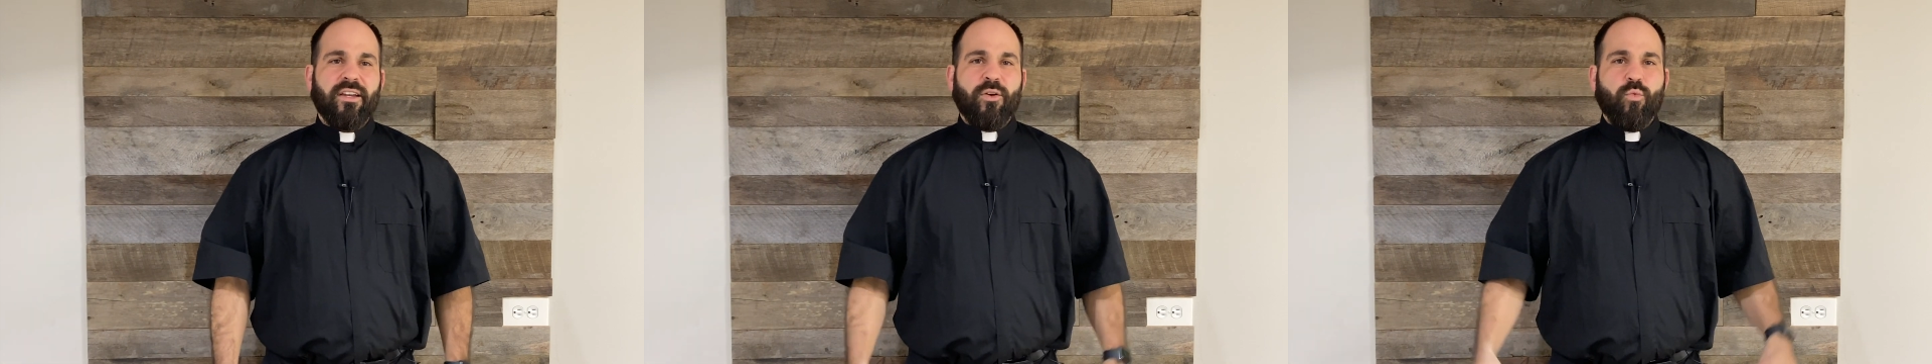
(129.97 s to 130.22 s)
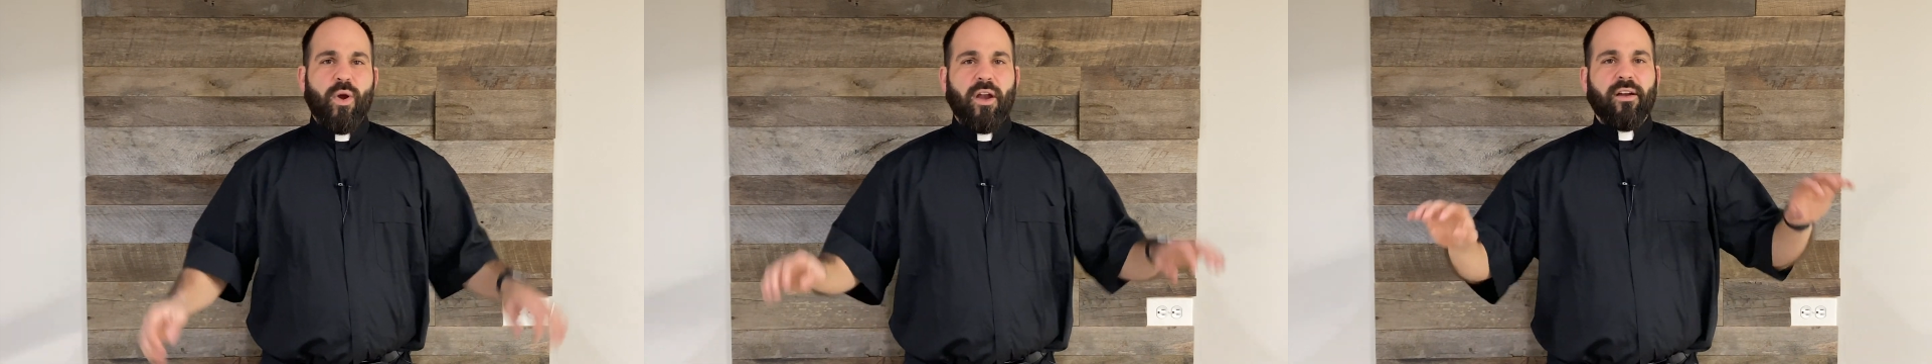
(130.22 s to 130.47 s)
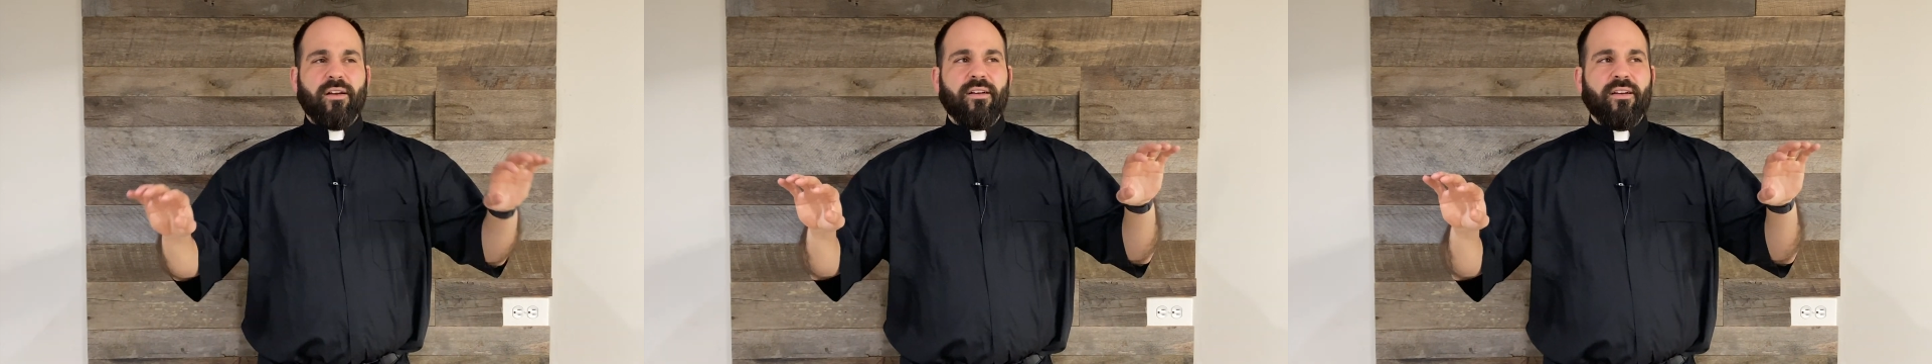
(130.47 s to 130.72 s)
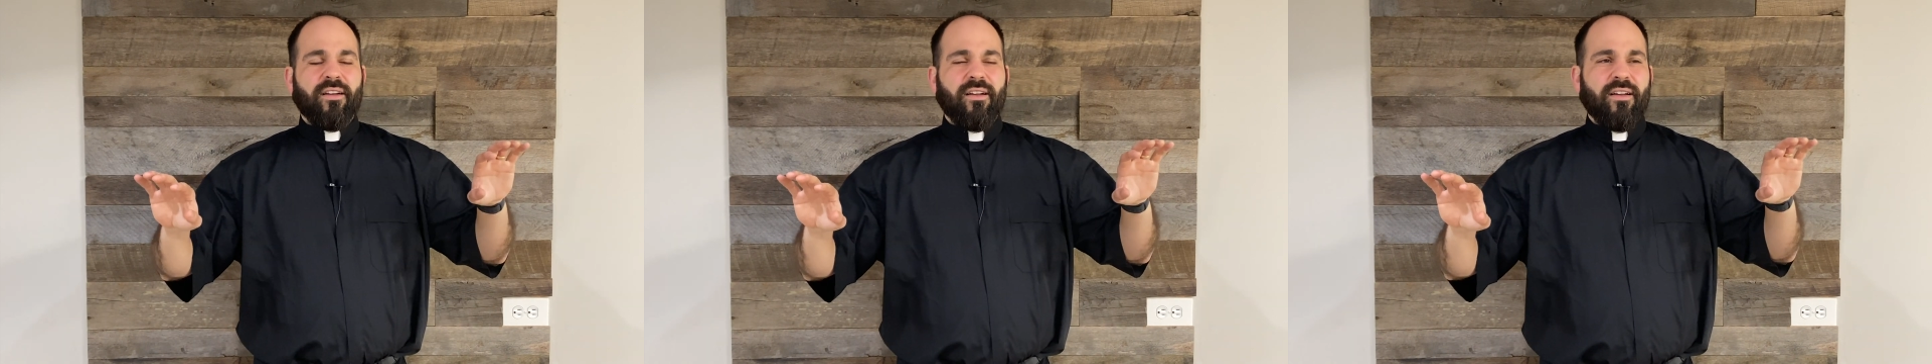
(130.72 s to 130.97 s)
where
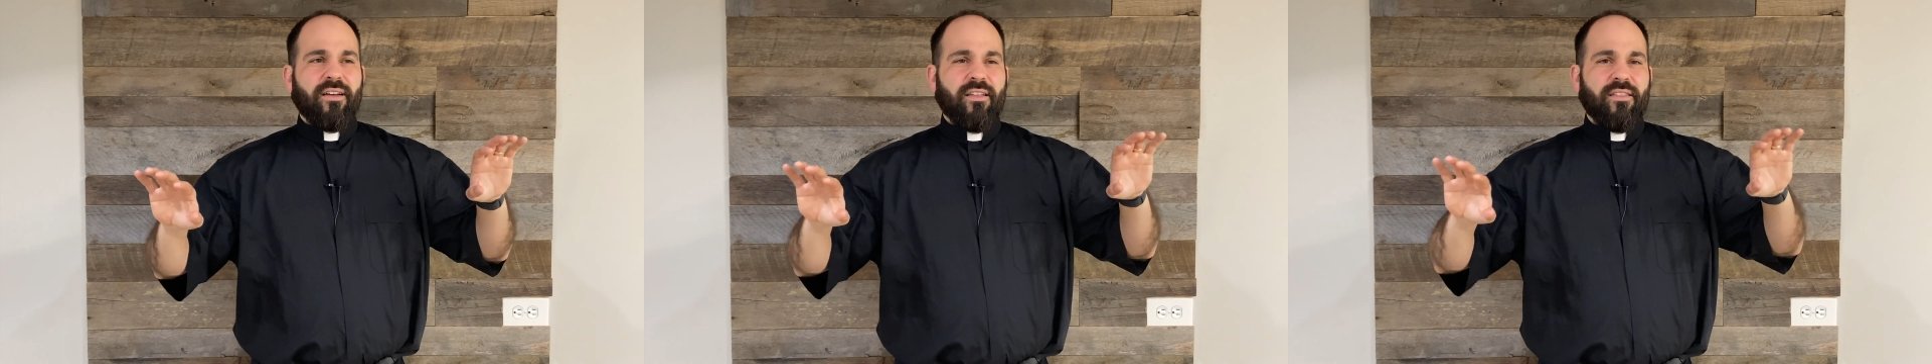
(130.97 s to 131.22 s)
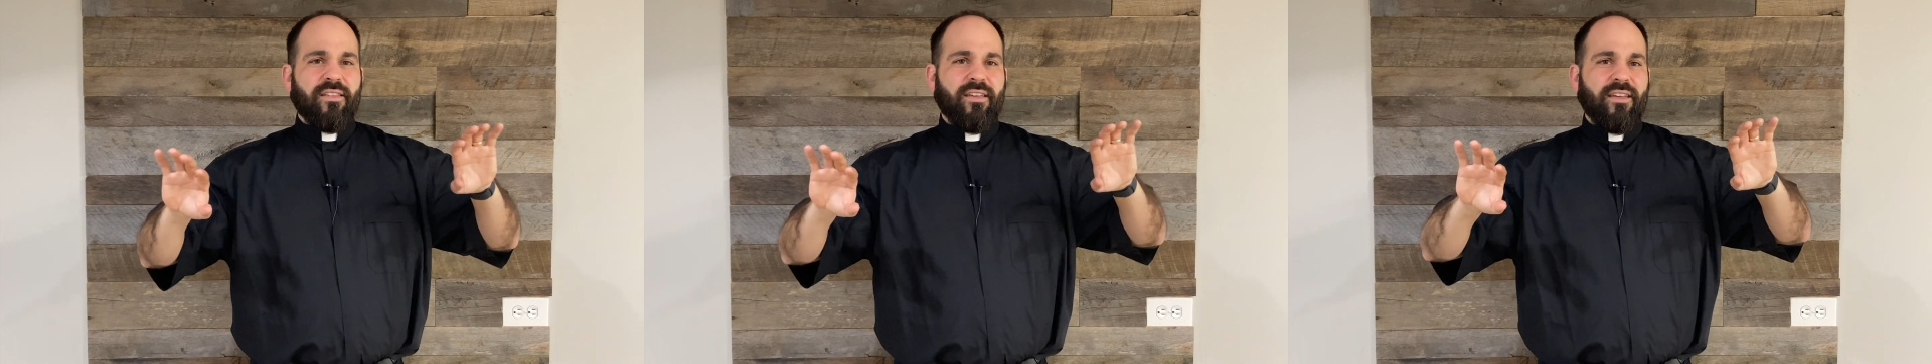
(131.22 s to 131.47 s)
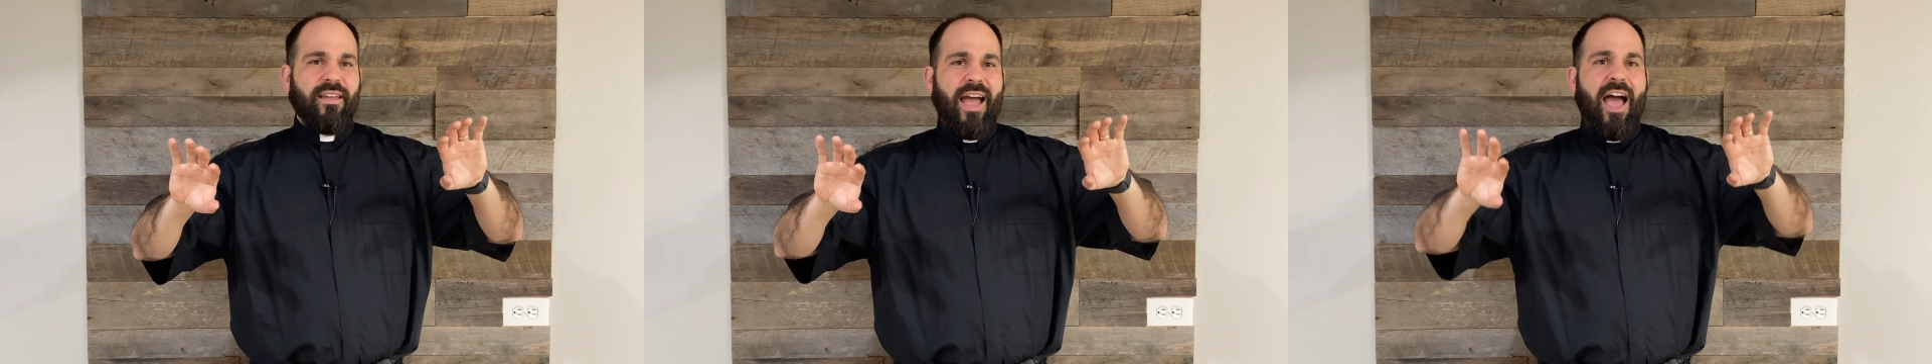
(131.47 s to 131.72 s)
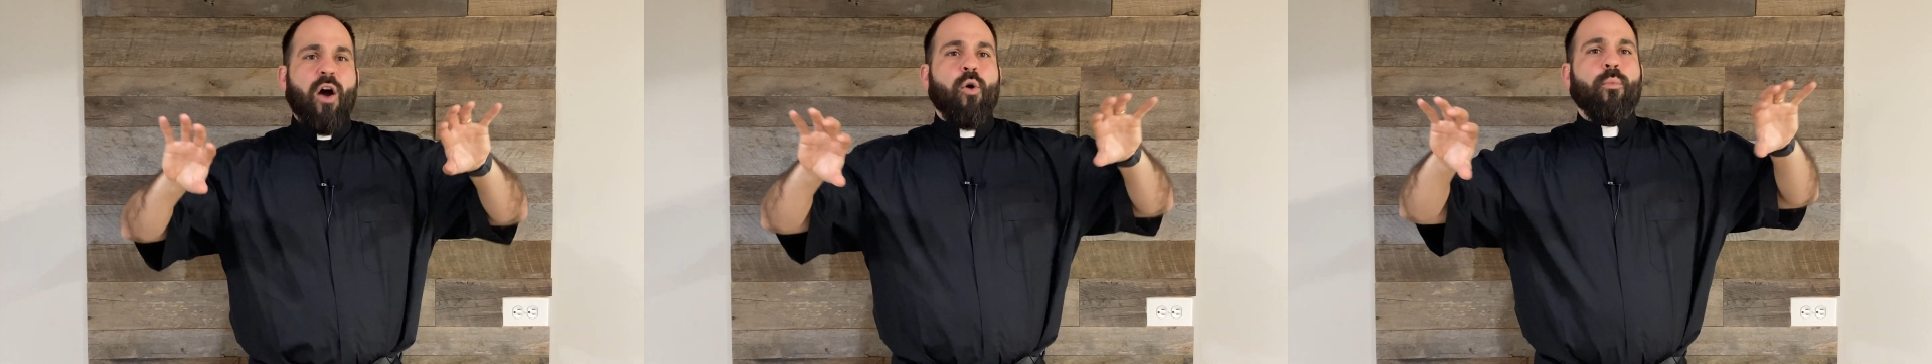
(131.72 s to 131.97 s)
the
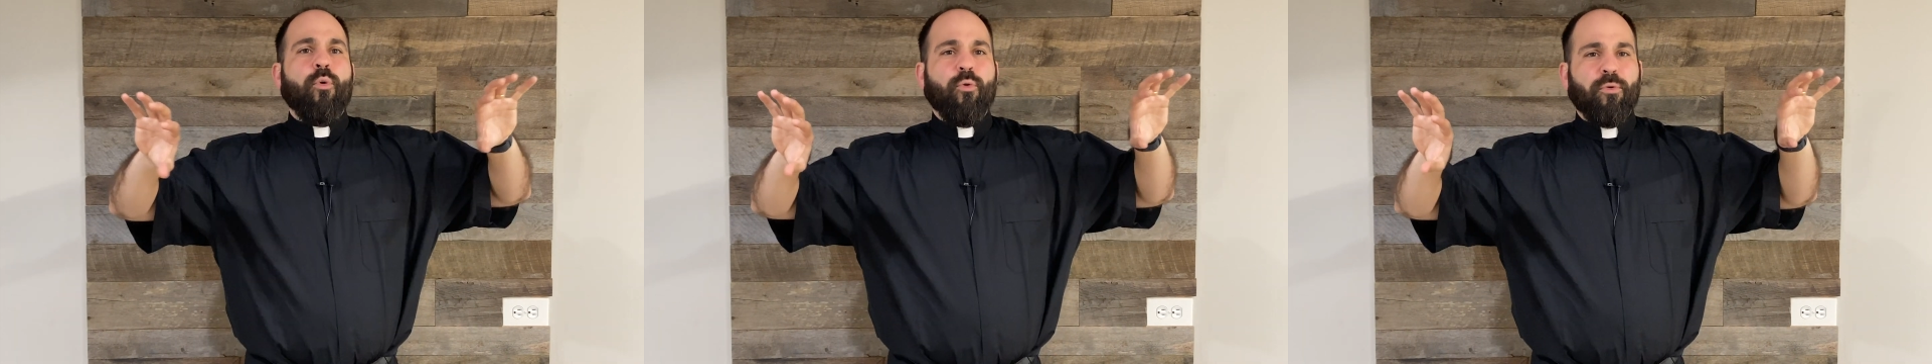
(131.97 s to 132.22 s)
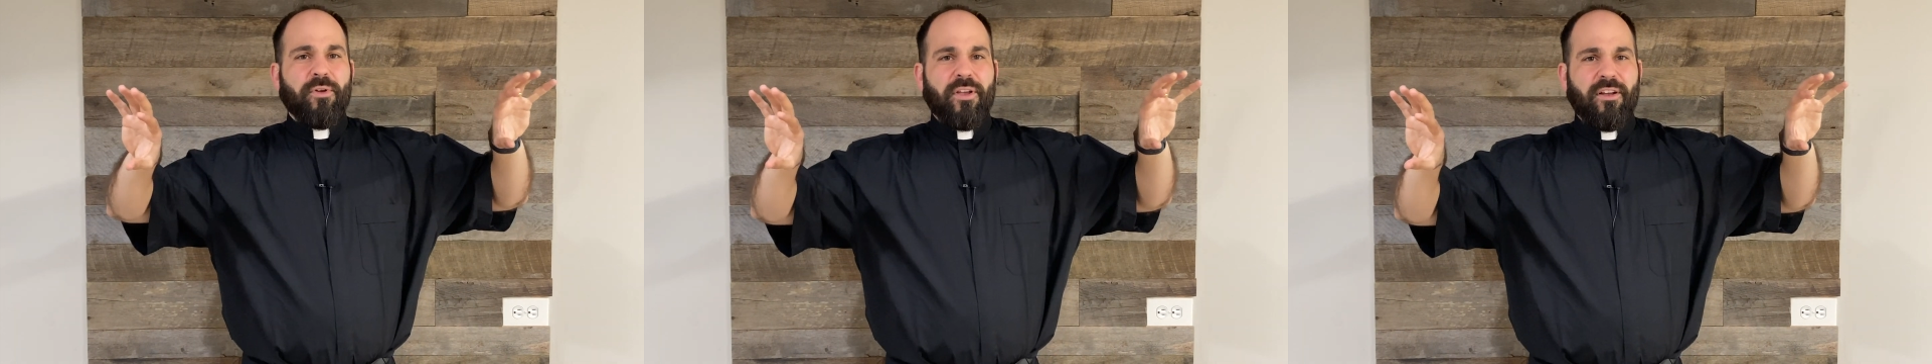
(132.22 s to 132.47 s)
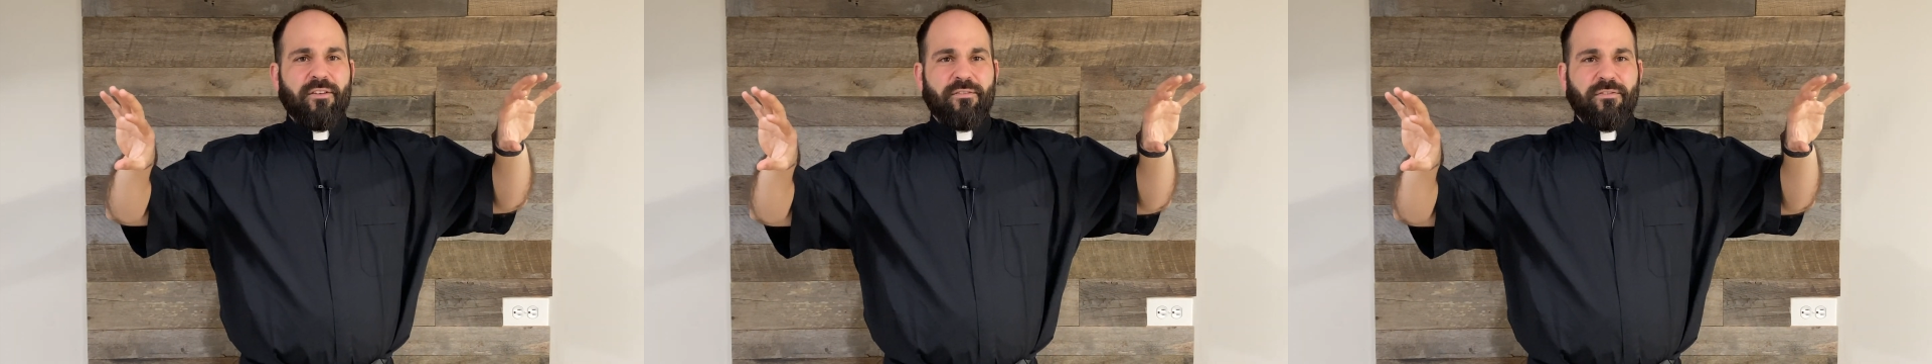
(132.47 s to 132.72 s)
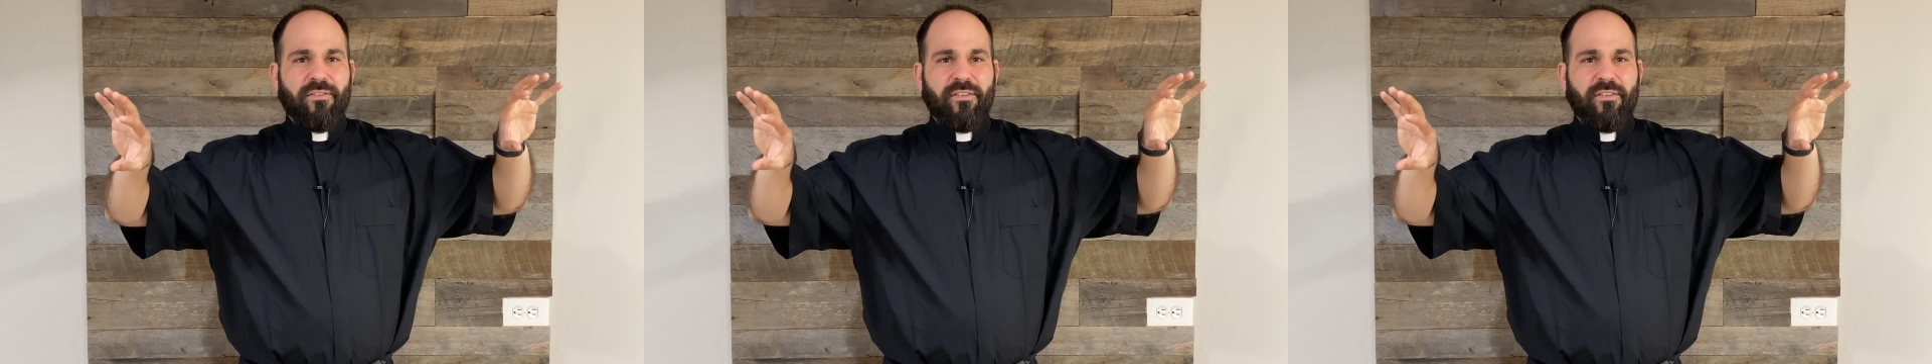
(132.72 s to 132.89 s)
outpouring of